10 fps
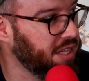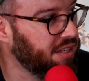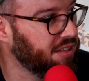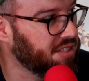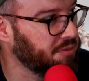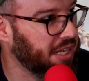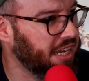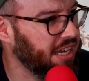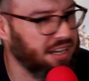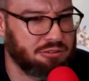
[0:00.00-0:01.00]
me something to
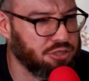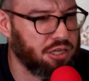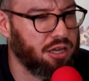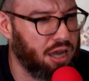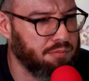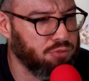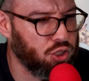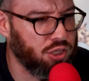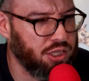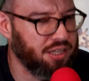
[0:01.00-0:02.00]
eat. I was like, "I'm
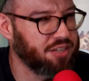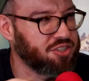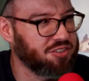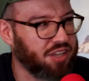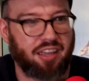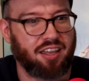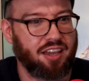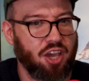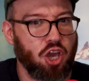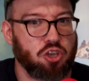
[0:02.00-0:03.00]
good," and she's like,
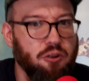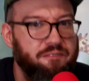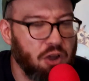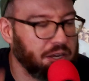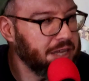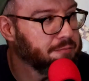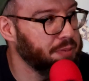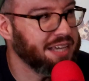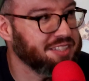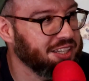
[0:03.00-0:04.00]
"You're fucking
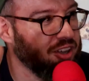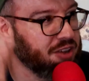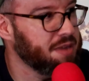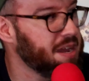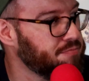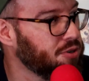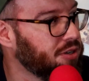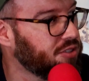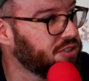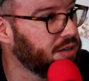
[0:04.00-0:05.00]
pissing on my
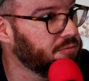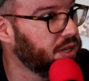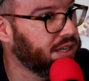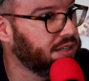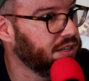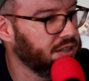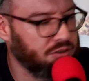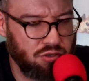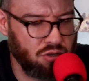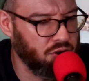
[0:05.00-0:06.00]
books," and I'm
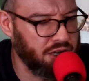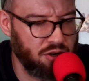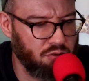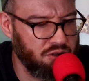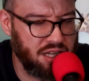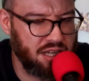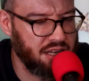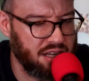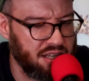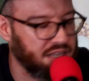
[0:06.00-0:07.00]
like, "No, I don't
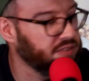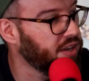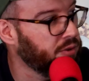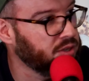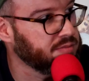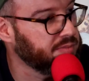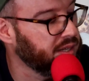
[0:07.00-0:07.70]
need any." And then I went to